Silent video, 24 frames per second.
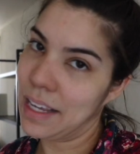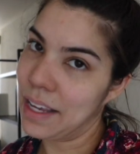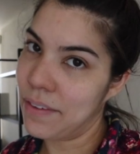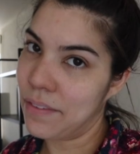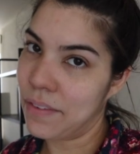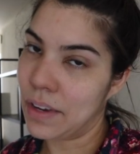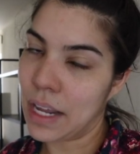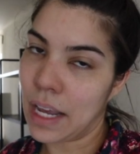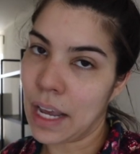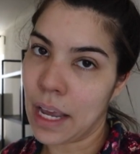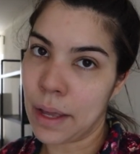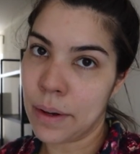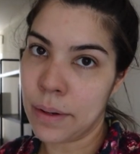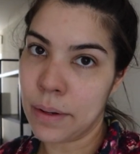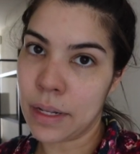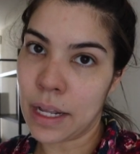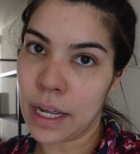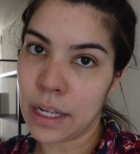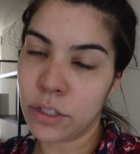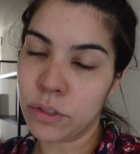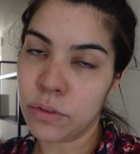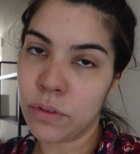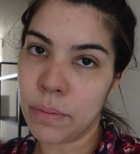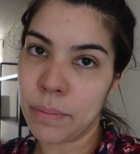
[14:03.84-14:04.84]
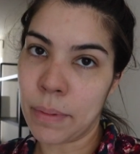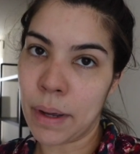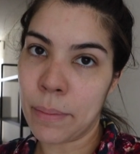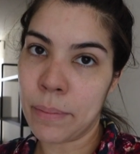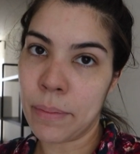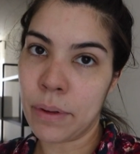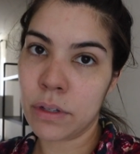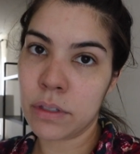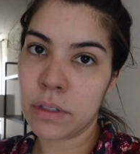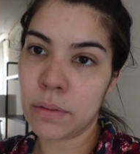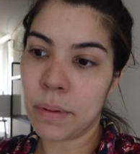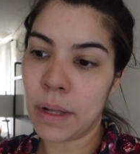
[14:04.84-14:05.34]
the evening and that's when my
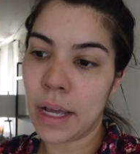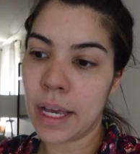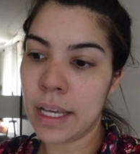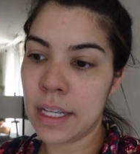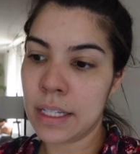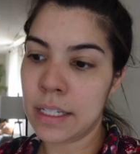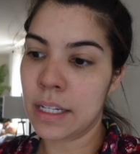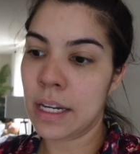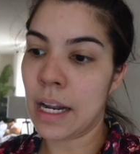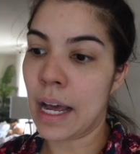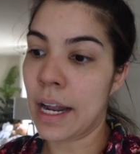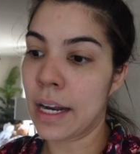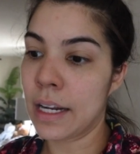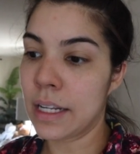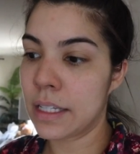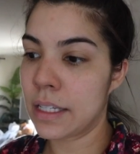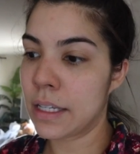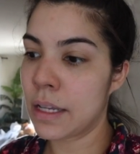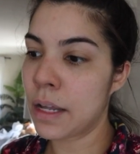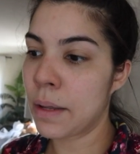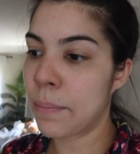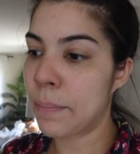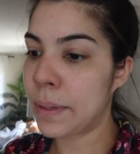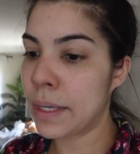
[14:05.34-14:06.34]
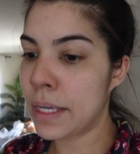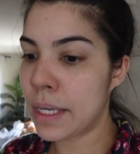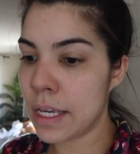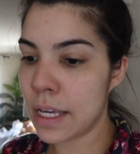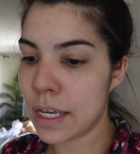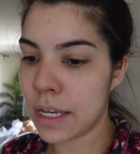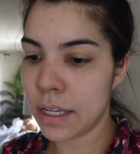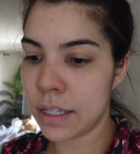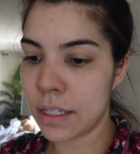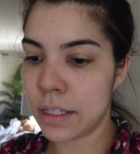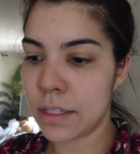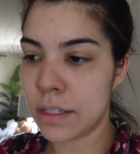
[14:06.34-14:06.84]
milk supply isn't at its
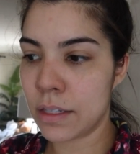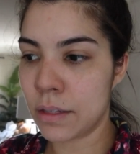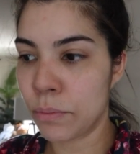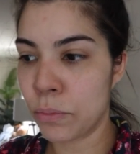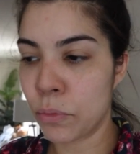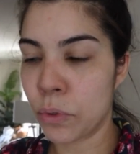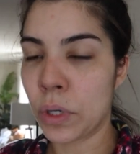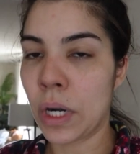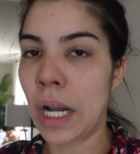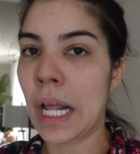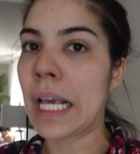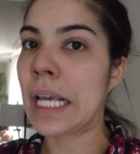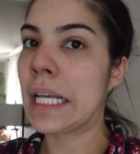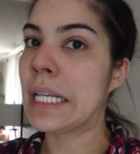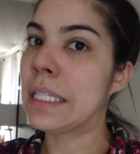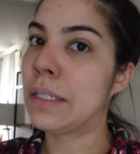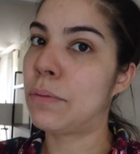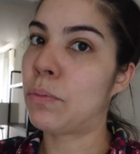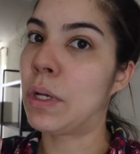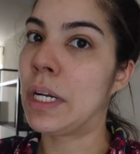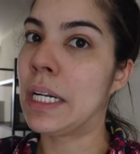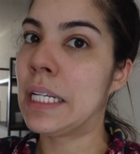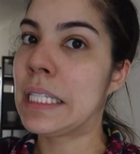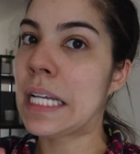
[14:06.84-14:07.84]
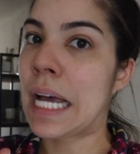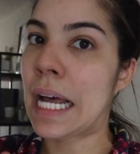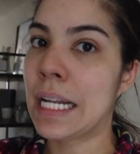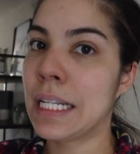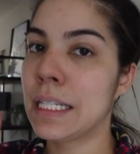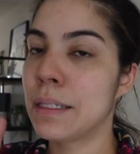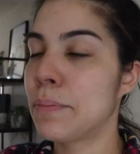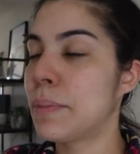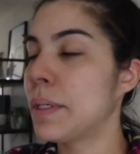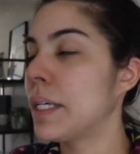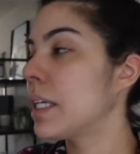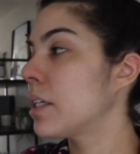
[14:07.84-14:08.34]
peak. It's the morning is when it's at
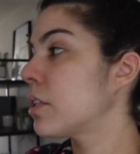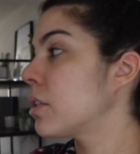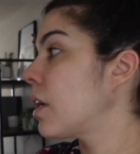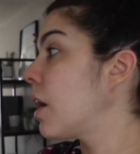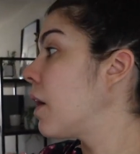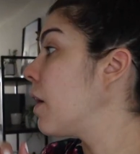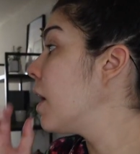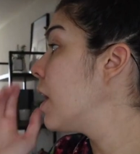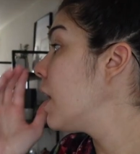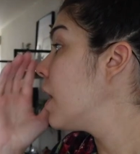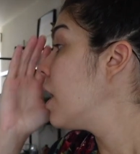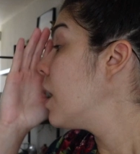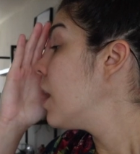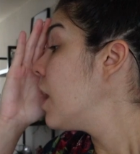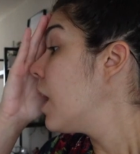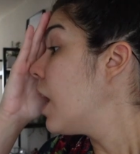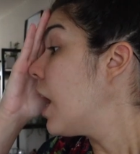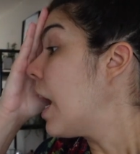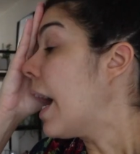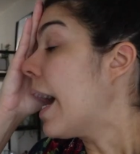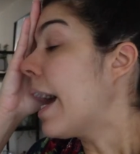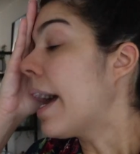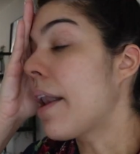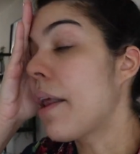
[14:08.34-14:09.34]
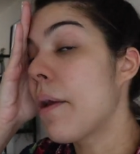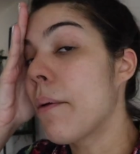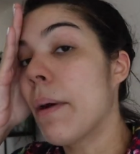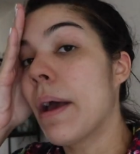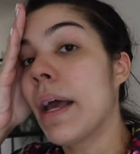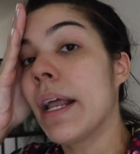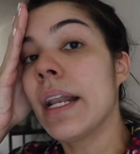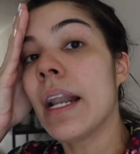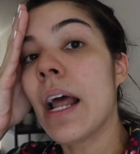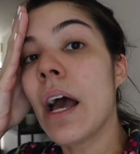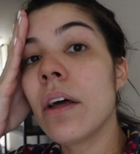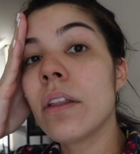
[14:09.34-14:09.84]
its peak. So
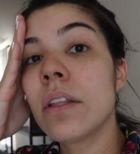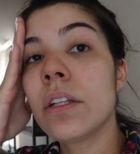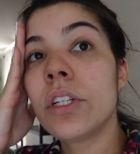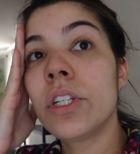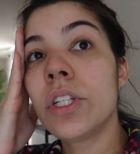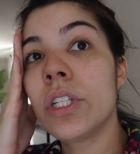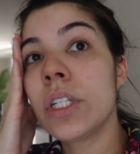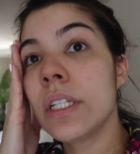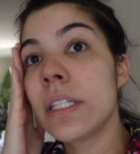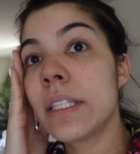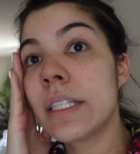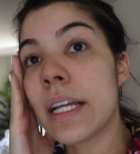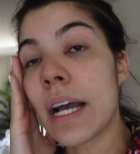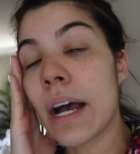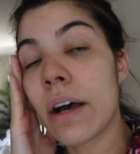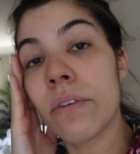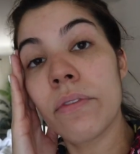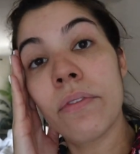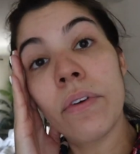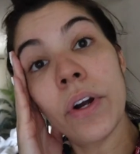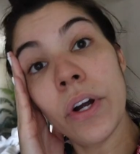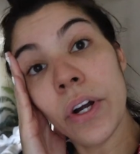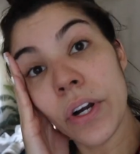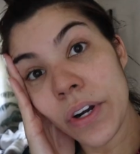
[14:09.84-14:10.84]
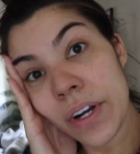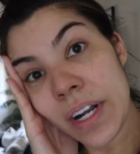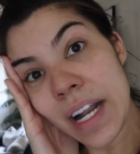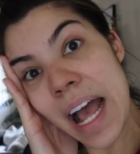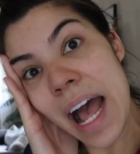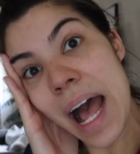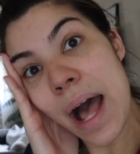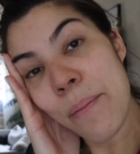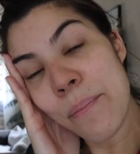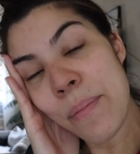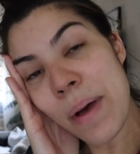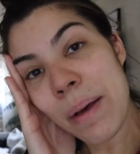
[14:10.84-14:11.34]
anyway, now that she's down for her
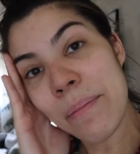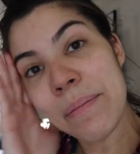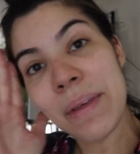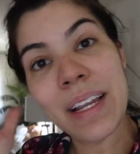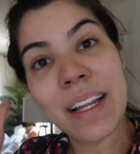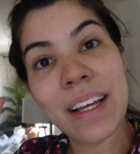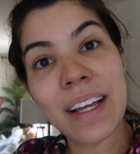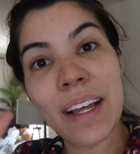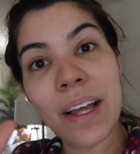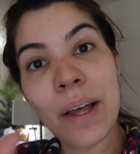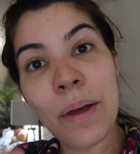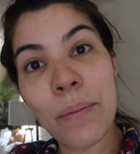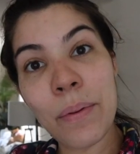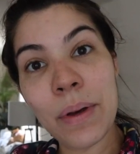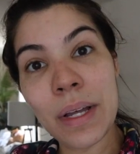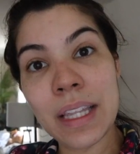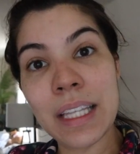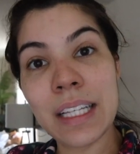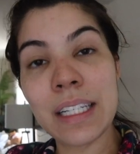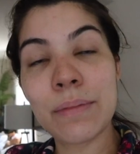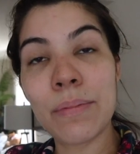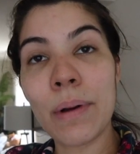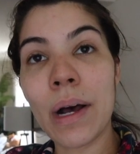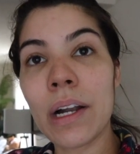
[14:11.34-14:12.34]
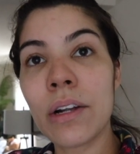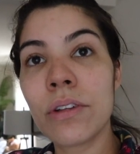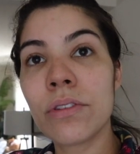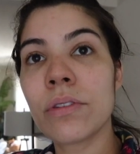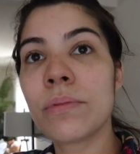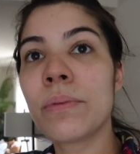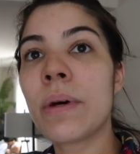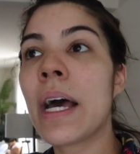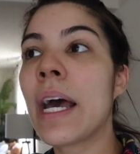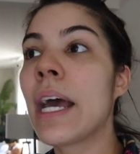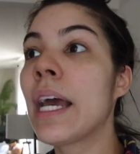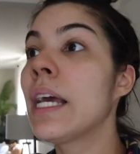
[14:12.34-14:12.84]
nap, I'm gonna put these bottles
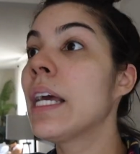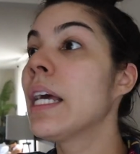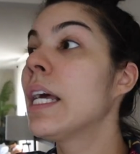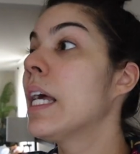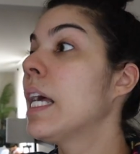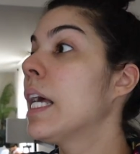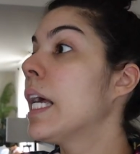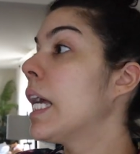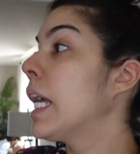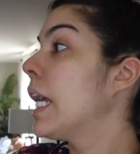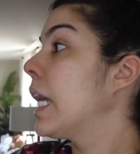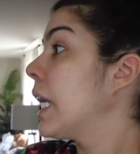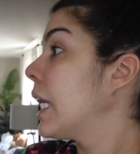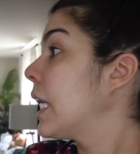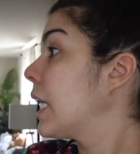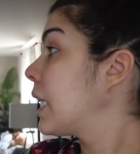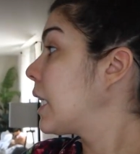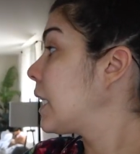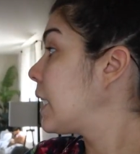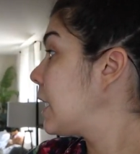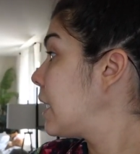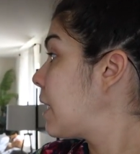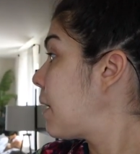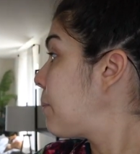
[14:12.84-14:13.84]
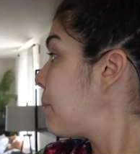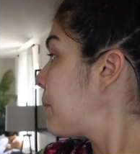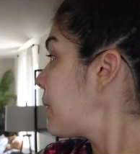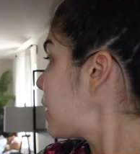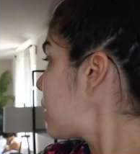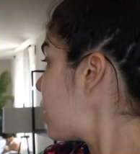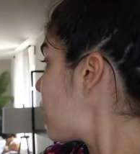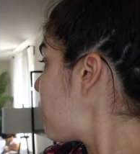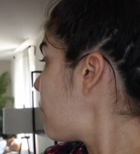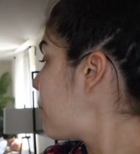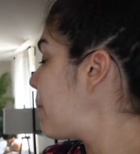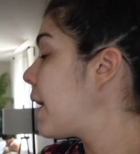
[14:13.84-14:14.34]
away, clean up a
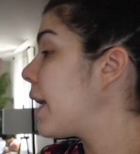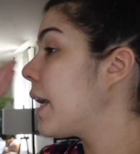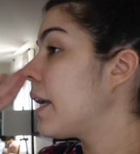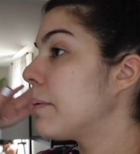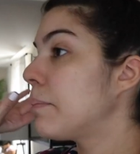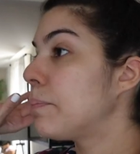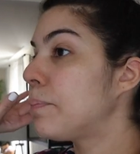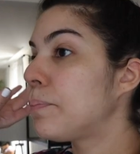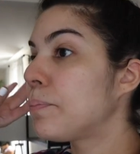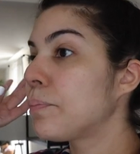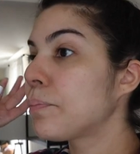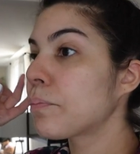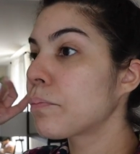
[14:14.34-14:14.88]
little bit,